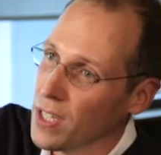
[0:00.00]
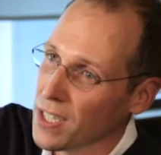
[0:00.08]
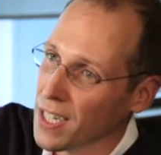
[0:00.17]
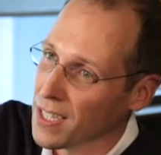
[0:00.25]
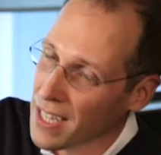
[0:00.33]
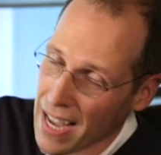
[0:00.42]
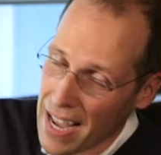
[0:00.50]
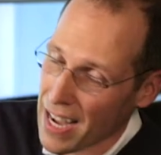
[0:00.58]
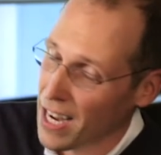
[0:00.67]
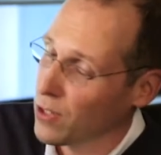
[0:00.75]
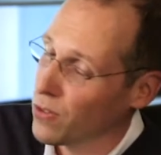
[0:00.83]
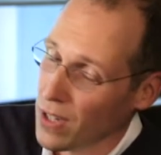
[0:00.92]
instance,
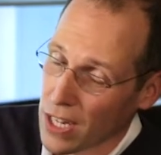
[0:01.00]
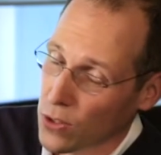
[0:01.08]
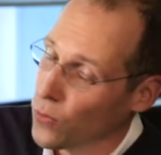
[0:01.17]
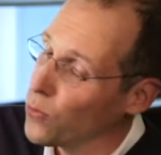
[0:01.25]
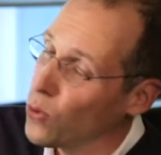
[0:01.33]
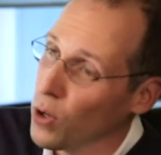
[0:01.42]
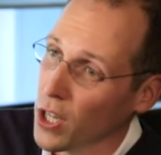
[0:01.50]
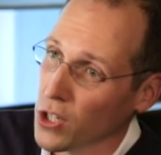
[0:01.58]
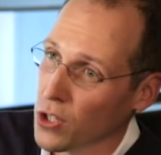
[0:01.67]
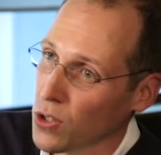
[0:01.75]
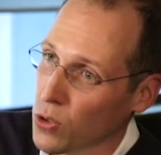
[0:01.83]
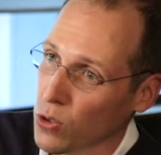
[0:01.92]
it's, it's
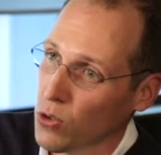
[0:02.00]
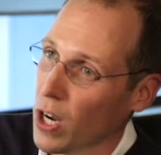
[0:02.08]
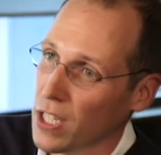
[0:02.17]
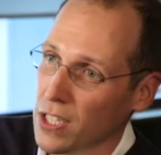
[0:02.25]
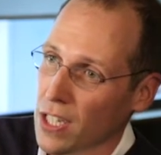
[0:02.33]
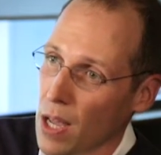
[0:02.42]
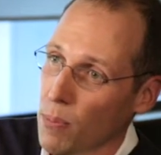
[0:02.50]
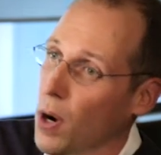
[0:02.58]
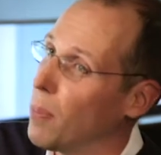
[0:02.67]
foolish to trust a